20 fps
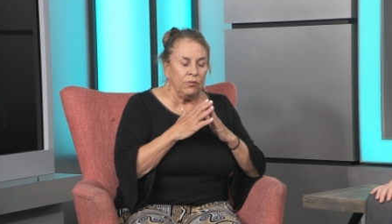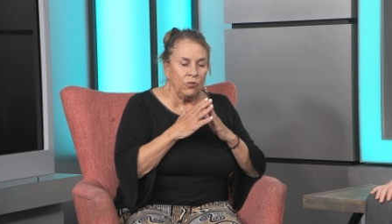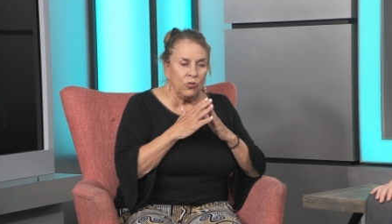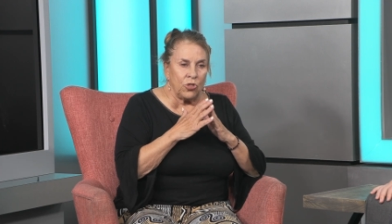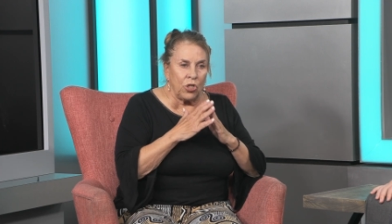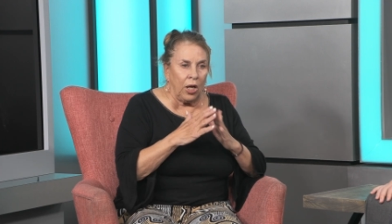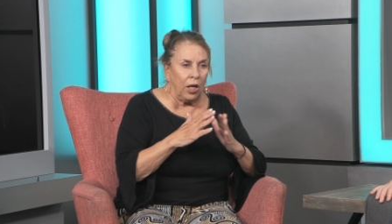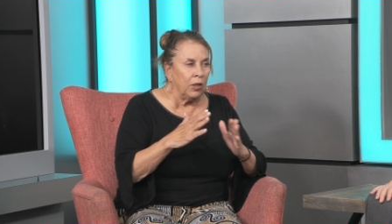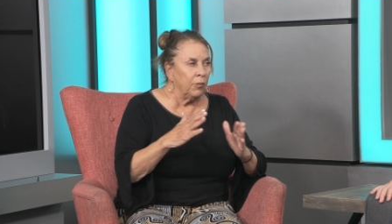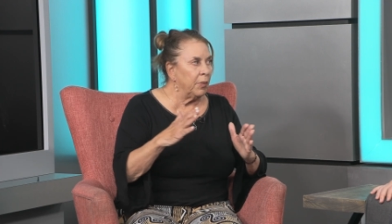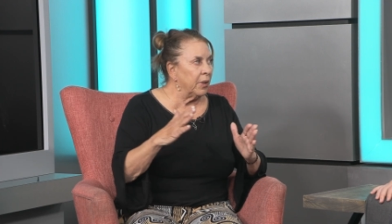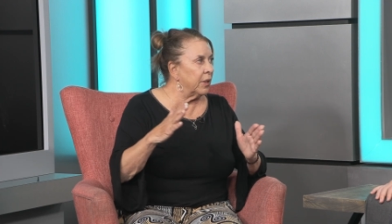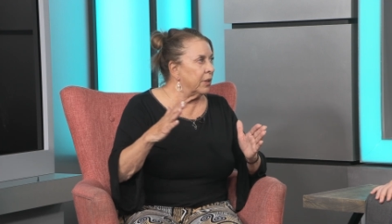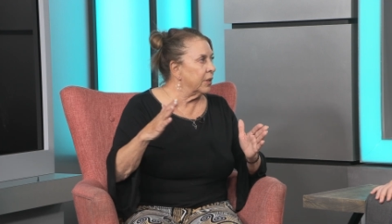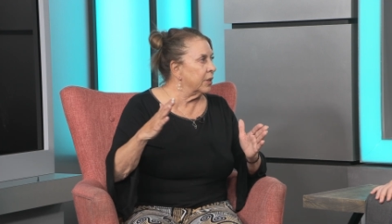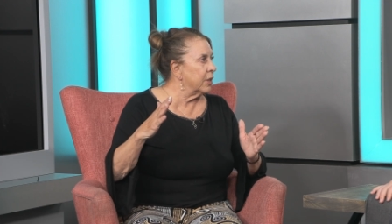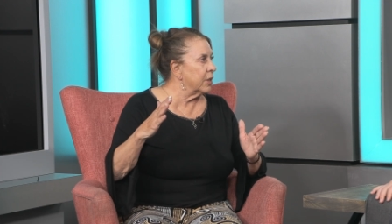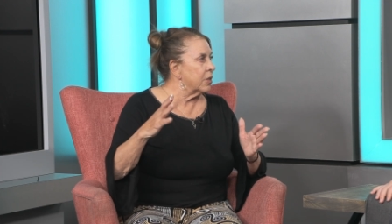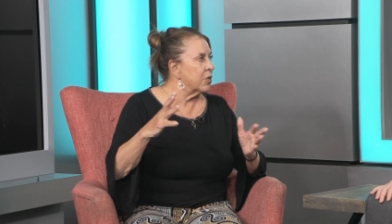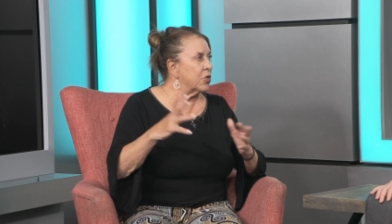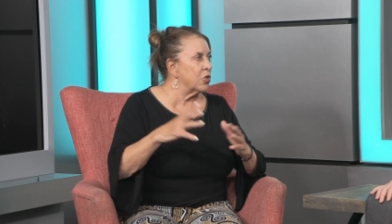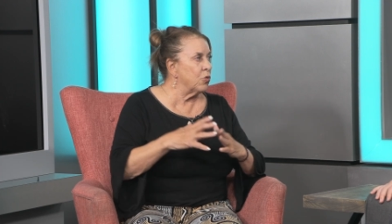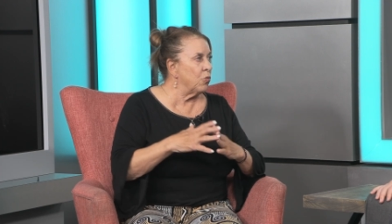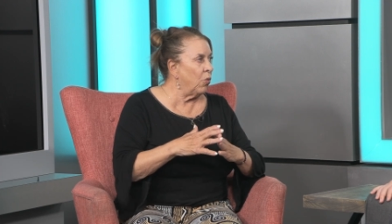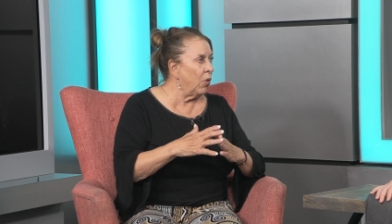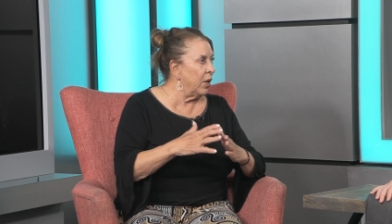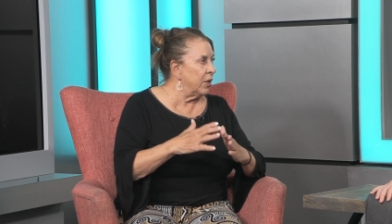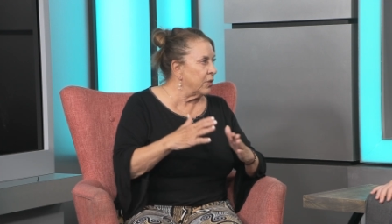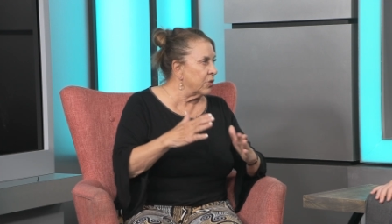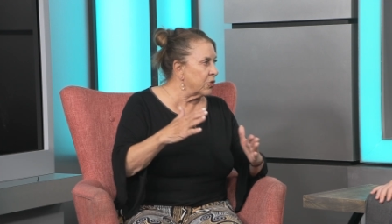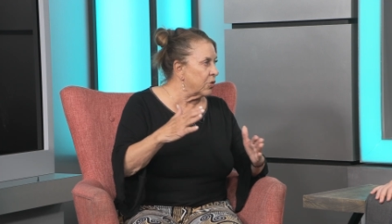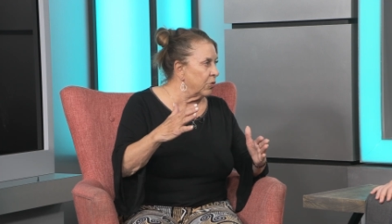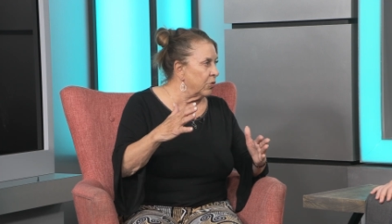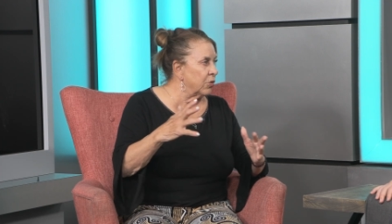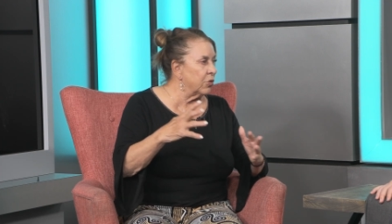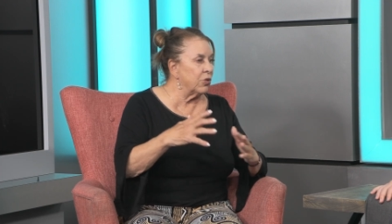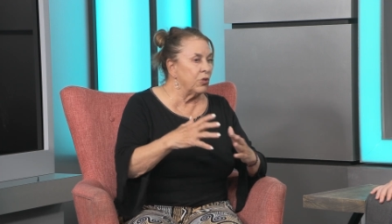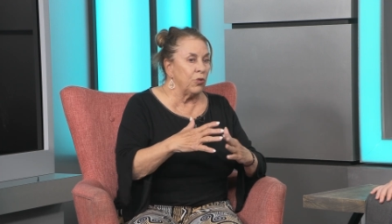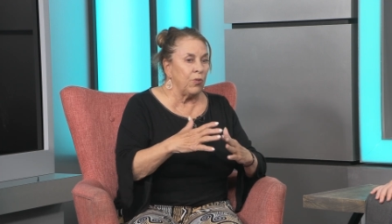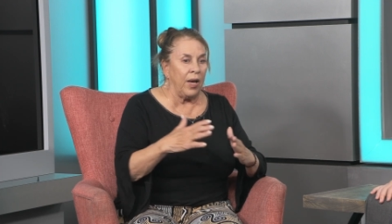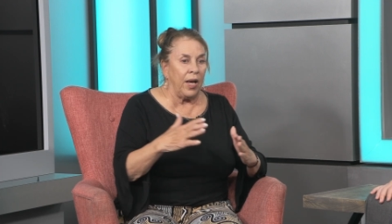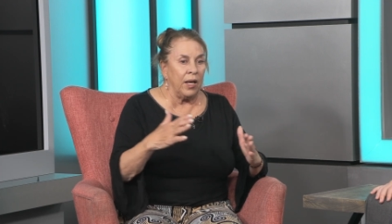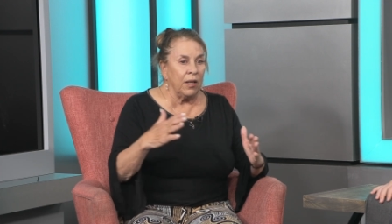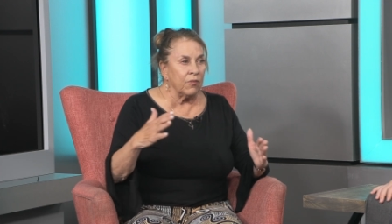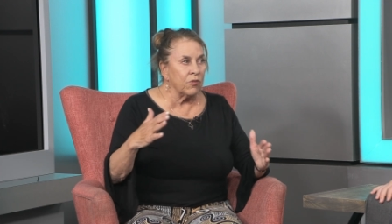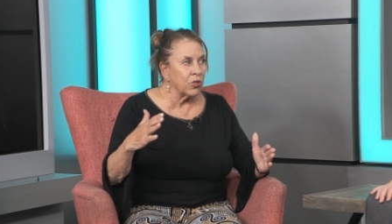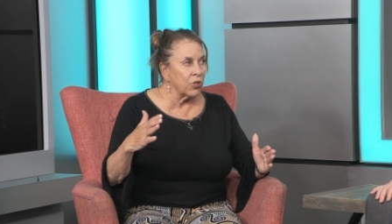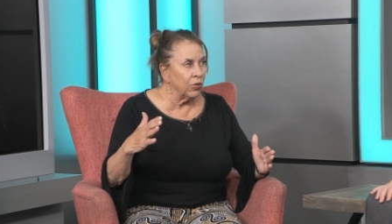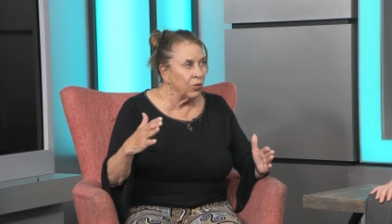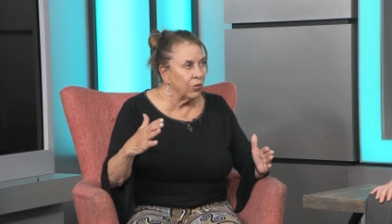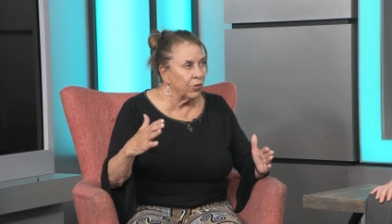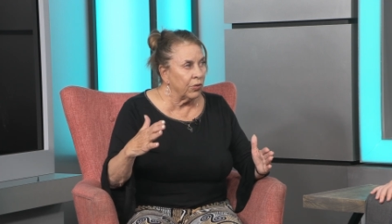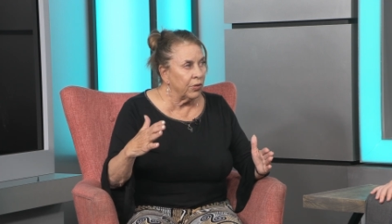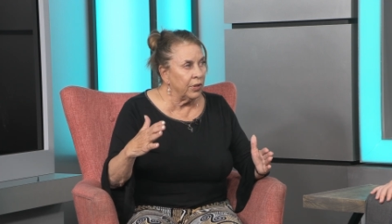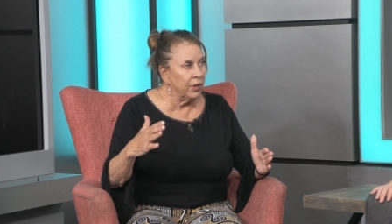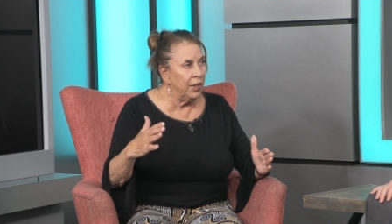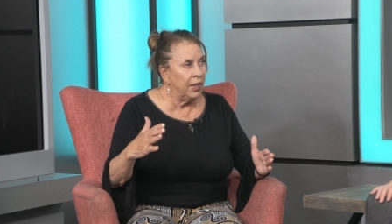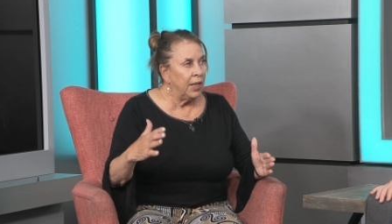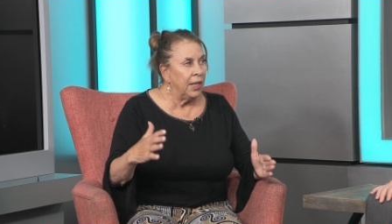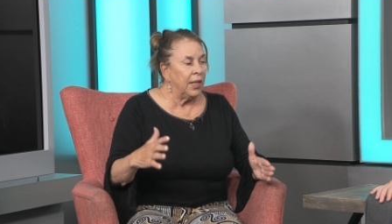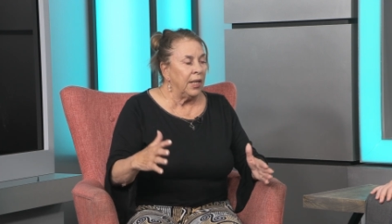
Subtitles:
childbearing years, you want children, you have children.